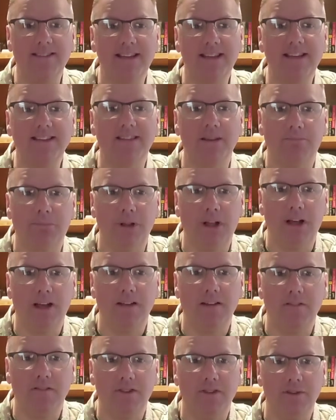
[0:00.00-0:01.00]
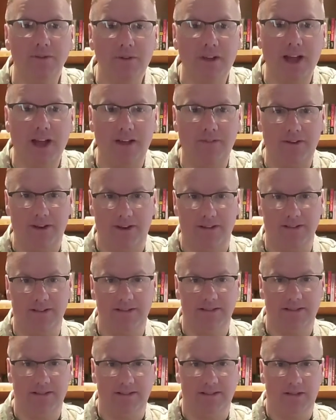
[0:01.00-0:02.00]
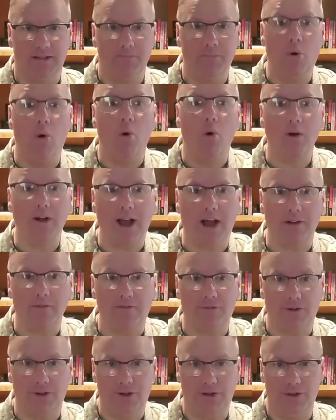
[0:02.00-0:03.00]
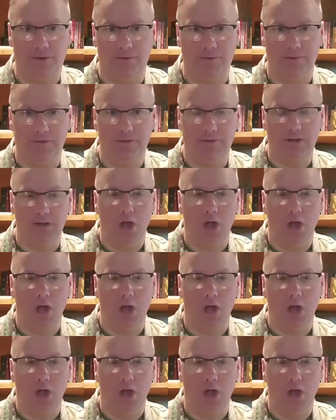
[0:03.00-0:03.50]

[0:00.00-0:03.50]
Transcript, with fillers: is the blood of the new covenant poured out for you.